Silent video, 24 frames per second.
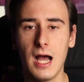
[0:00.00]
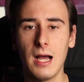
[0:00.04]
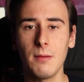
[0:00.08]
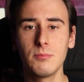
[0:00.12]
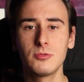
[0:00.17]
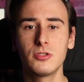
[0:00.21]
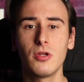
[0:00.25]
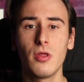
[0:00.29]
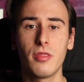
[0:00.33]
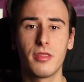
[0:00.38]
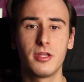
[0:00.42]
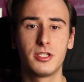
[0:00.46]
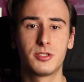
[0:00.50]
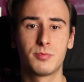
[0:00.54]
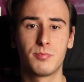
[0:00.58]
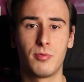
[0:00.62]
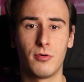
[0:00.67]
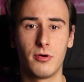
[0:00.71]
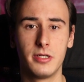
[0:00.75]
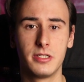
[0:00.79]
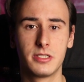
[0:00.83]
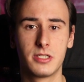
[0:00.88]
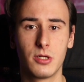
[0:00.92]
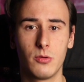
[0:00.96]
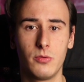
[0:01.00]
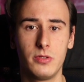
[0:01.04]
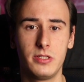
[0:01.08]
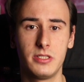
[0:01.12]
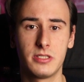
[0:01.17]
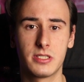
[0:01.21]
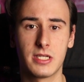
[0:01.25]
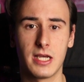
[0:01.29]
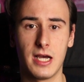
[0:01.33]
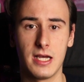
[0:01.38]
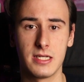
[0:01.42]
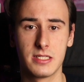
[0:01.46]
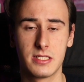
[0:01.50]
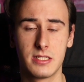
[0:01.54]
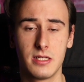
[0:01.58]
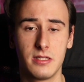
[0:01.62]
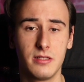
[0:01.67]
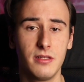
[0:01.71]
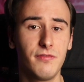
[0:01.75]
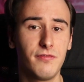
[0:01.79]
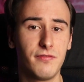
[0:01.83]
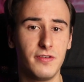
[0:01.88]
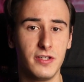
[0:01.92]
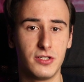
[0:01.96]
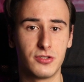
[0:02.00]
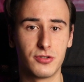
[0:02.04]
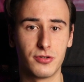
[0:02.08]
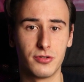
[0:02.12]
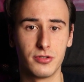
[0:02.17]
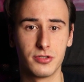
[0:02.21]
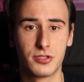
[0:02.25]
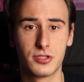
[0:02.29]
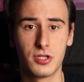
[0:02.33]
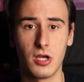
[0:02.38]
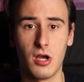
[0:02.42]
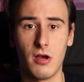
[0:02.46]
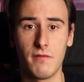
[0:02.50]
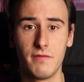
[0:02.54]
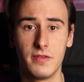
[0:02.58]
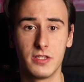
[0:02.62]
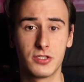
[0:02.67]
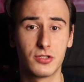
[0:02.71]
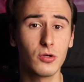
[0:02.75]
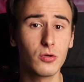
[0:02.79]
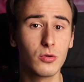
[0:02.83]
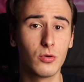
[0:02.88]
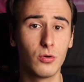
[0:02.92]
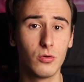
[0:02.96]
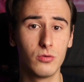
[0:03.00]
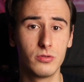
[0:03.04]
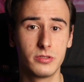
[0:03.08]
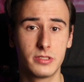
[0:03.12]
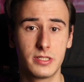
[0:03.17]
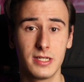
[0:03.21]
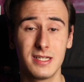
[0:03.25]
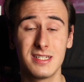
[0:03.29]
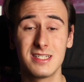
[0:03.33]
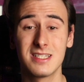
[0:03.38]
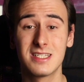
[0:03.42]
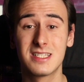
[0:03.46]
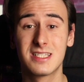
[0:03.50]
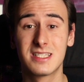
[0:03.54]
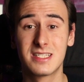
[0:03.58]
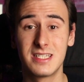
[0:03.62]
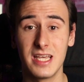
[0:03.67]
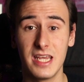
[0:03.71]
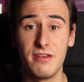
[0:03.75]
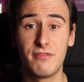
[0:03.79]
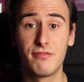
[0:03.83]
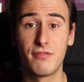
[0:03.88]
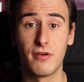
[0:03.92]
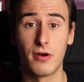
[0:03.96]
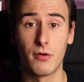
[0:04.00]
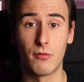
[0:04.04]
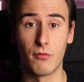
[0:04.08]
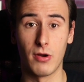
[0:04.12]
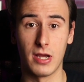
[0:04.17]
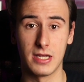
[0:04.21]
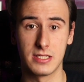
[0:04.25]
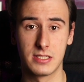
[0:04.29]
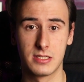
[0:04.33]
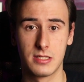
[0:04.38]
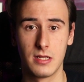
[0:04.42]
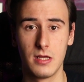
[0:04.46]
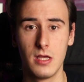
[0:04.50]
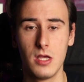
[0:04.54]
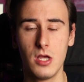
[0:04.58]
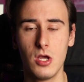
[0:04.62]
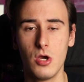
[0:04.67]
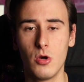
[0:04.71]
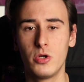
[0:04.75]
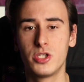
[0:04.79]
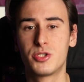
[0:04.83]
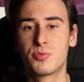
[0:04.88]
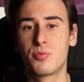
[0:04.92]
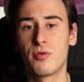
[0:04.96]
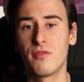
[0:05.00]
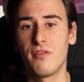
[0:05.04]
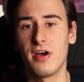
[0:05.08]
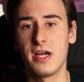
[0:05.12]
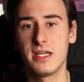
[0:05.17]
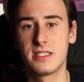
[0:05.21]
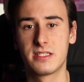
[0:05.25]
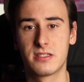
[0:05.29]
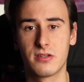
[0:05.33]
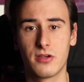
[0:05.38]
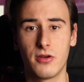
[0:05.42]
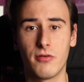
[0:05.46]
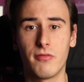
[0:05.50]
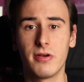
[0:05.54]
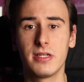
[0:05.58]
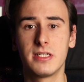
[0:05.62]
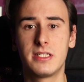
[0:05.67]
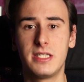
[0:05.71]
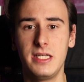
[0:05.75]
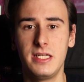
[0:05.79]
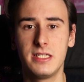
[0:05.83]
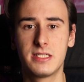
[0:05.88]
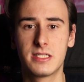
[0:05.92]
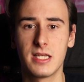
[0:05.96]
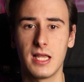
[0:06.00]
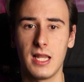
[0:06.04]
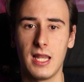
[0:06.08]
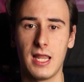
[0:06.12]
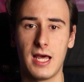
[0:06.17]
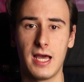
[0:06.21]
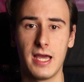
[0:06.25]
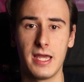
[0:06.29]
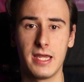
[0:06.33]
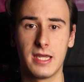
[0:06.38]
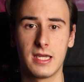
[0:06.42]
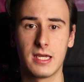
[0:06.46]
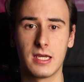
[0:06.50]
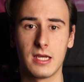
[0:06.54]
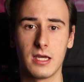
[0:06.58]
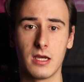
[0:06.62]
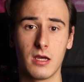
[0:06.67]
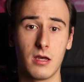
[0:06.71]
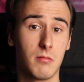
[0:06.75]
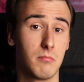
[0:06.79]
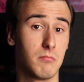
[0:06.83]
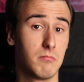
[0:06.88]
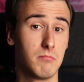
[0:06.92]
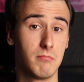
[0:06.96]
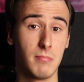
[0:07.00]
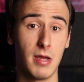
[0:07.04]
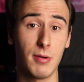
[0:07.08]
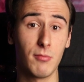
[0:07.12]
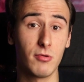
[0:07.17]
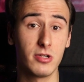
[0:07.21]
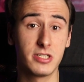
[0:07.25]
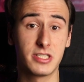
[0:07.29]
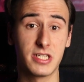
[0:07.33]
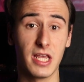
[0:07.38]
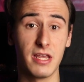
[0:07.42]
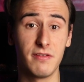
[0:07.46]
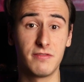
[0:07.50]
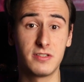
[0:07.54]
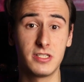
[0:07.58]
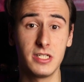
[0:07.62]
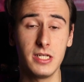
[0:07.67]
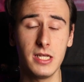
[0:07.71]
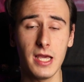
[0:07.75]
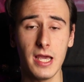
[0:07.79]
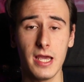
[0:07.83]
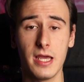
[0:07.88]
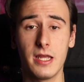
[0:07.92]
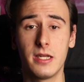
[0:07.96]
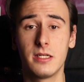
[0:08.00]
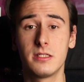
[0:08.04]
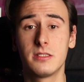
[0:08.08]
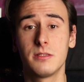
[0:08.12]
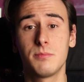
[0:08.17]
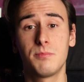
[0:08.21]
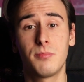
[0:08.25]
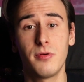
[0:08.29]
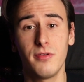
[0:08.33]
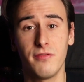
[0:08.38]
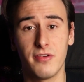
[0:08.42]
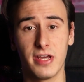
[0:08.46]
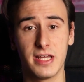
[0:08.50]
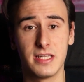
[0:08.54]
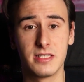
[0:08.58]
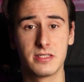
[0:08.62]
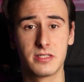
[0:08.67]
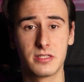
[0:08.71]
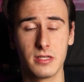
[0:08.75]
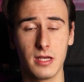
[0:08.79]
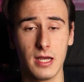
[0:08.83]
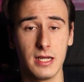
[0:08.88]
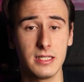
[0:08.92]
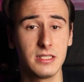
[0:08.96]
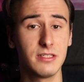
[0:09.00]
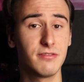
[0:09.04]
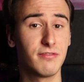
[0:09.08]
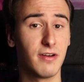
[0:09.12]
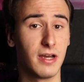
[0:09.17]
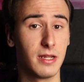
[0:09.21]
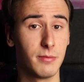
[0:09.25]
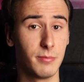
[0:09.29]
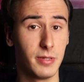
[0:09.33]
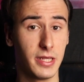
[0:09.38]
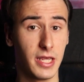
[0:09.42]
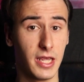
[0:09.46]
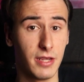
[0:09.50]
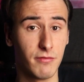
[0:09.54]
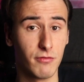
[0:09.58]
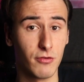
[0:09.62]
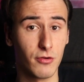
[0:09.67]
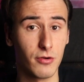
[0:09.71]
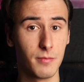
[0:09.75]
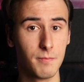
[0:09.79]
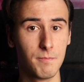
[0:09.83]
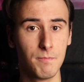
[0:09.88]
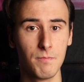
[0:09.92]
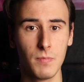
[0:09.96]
Up to this point, we discussed the features of the so-called safe Rust, which provides guarantees like memory safety and prevents undefined behavior.